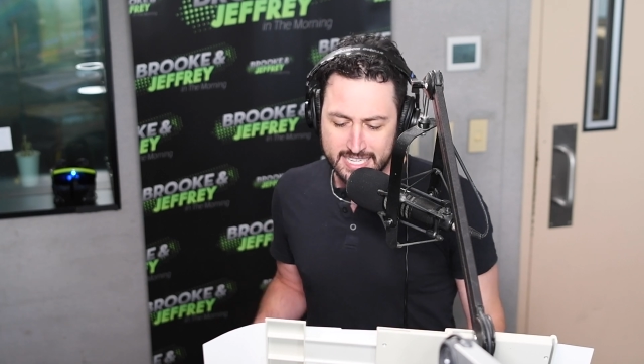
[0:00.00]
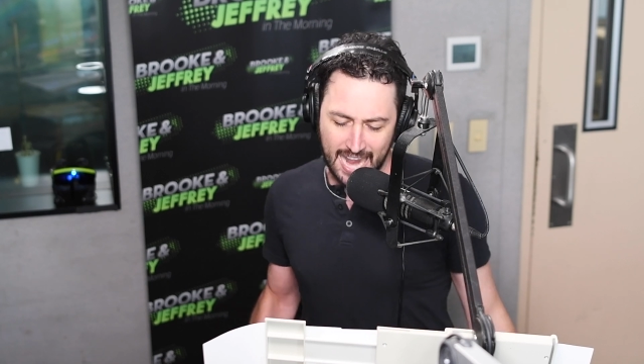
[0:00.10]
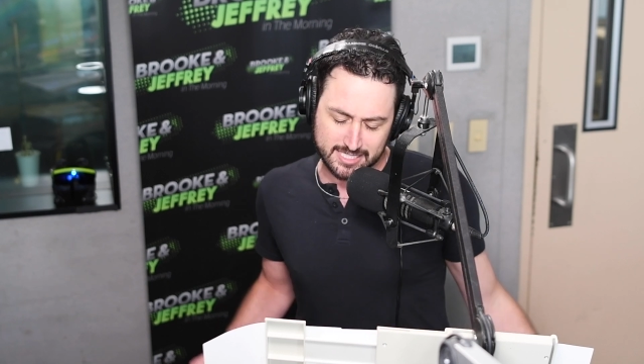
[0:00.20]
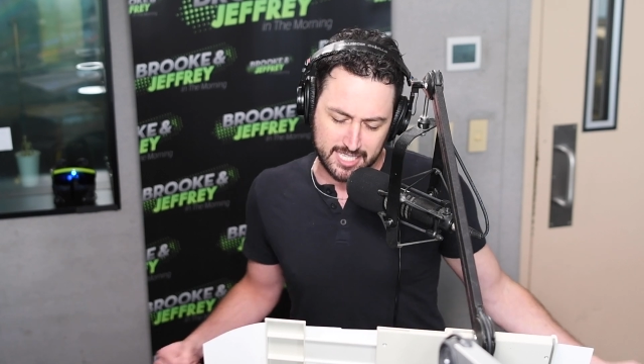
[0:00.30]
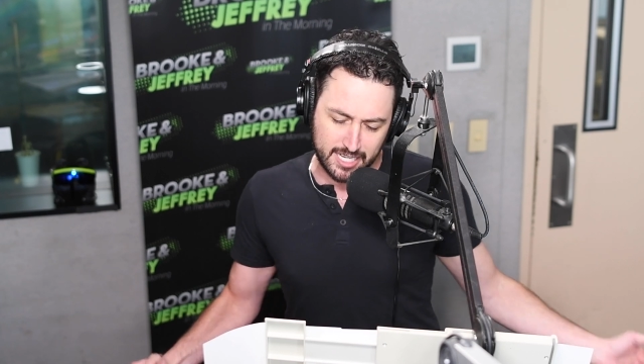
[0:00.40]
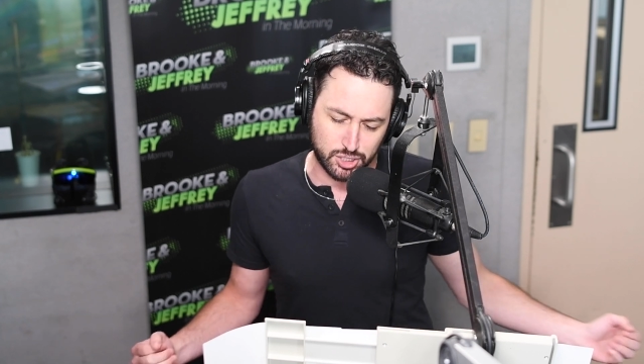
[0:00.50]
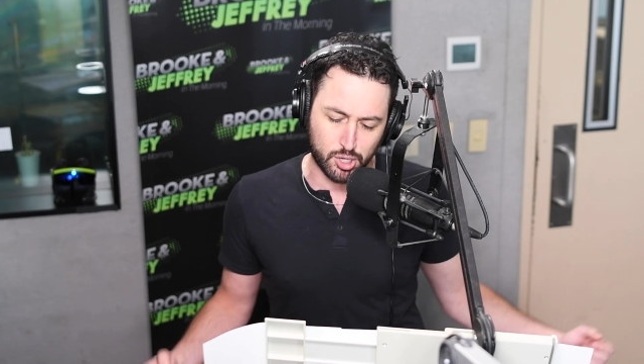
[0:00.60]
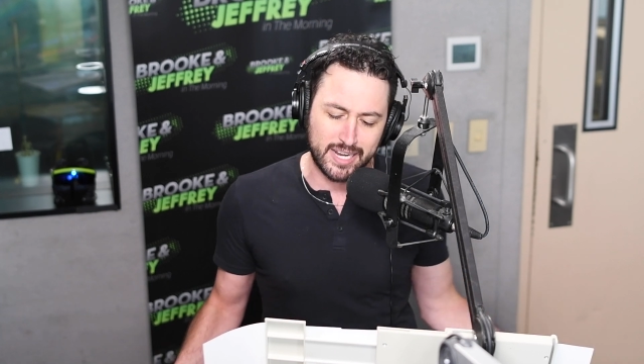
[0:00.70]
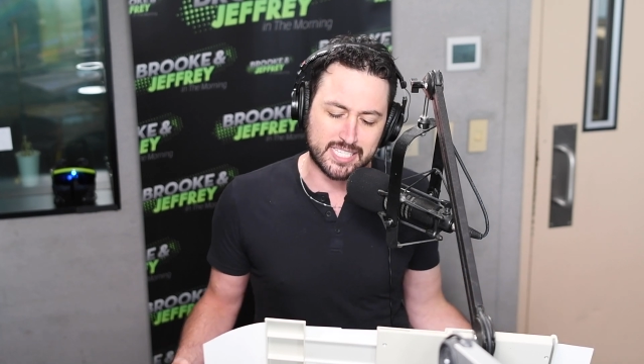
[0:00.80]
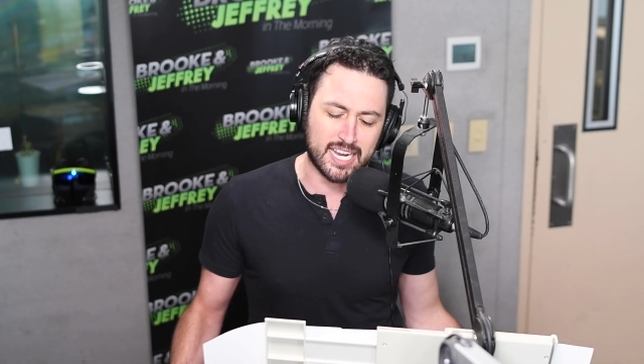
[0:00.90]
Getting
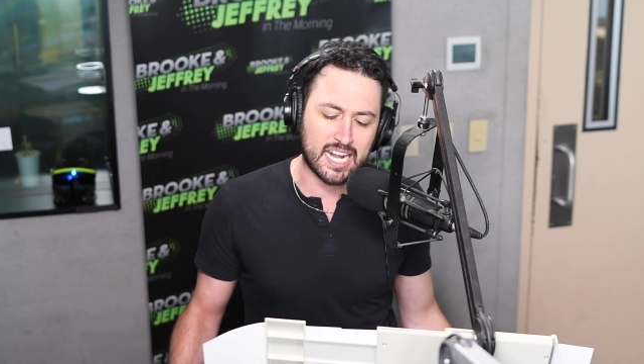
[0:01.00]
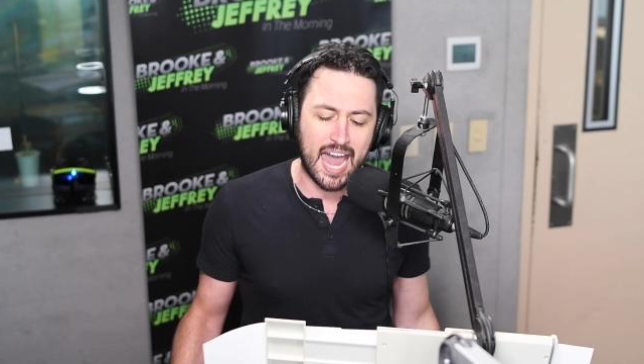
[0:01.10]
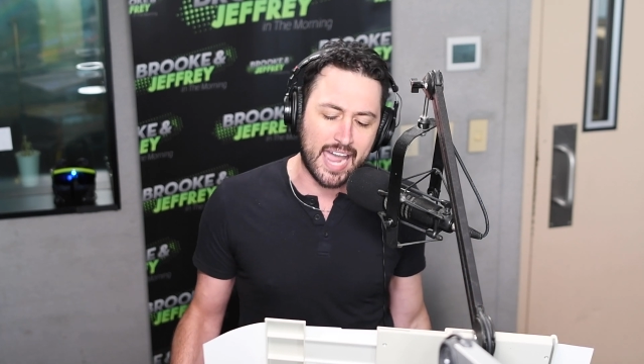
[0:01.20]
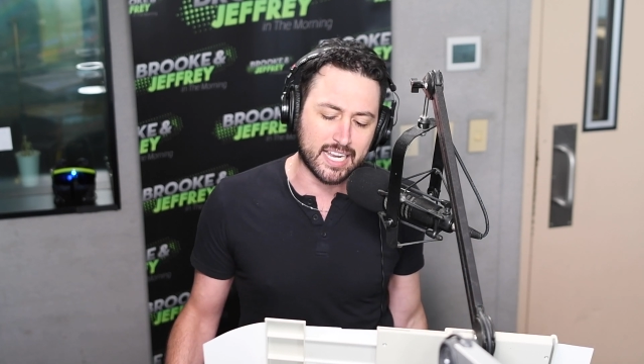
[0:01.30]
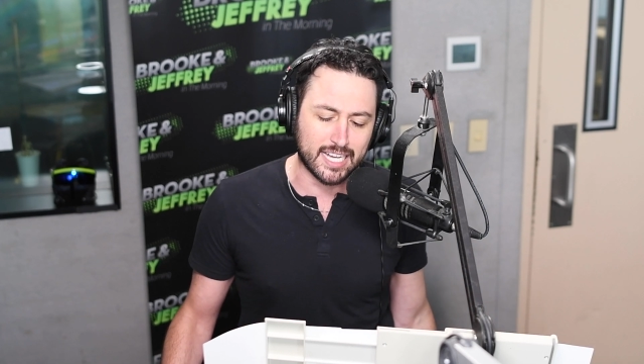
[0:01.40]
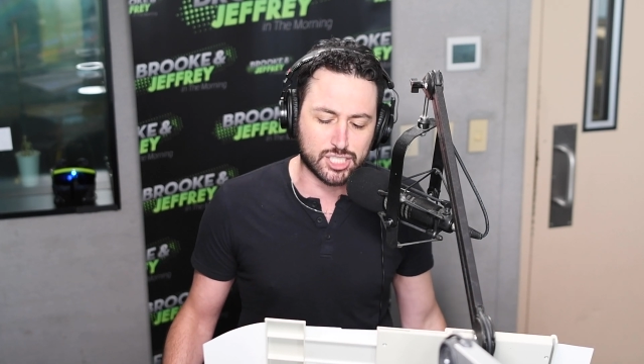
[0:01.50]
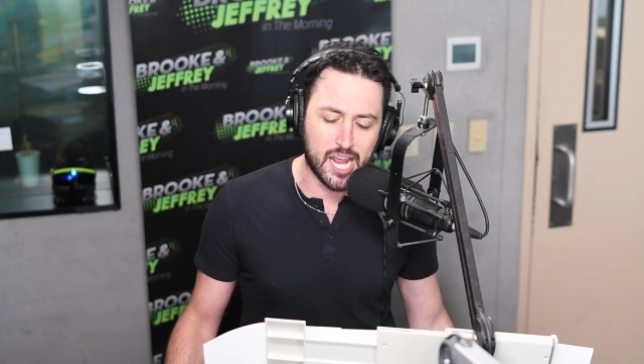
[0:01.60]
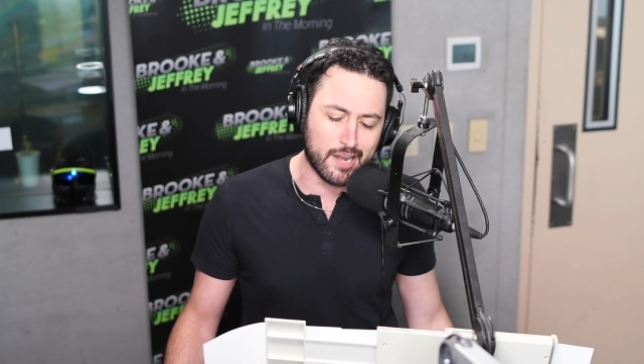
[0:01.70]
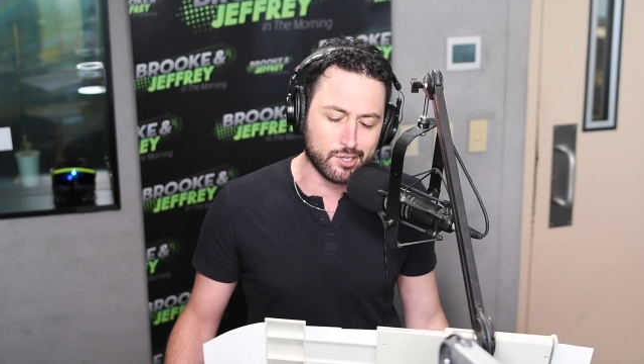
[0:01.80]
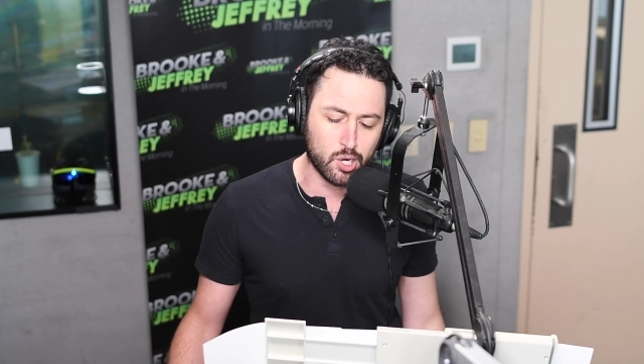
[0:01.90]
treated like a
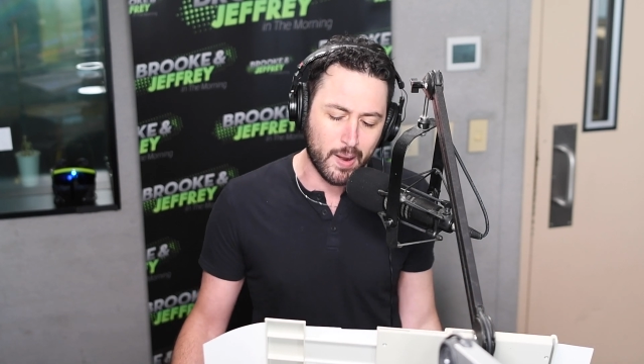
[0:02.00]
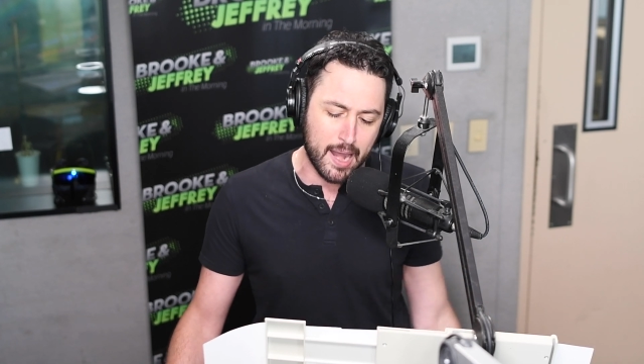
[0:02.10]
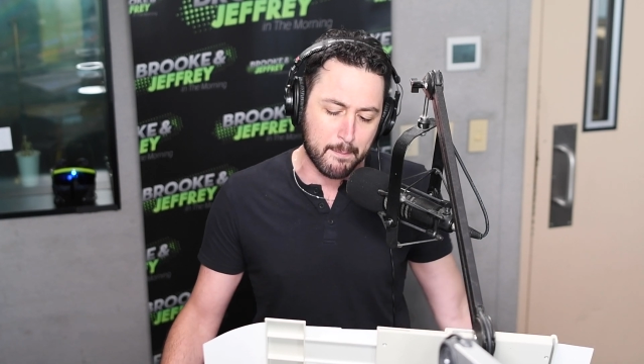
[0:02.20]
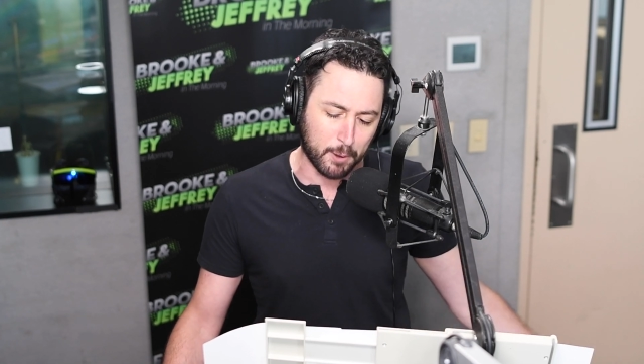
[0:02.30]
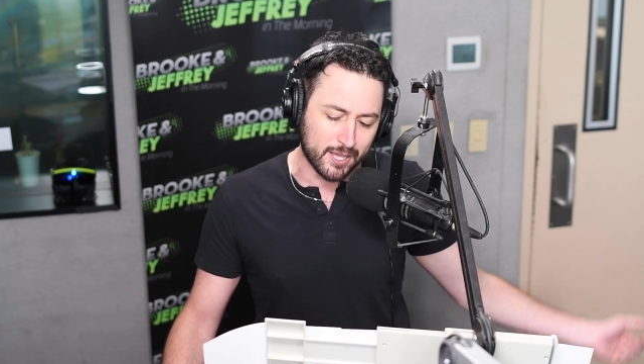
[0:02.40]
genuine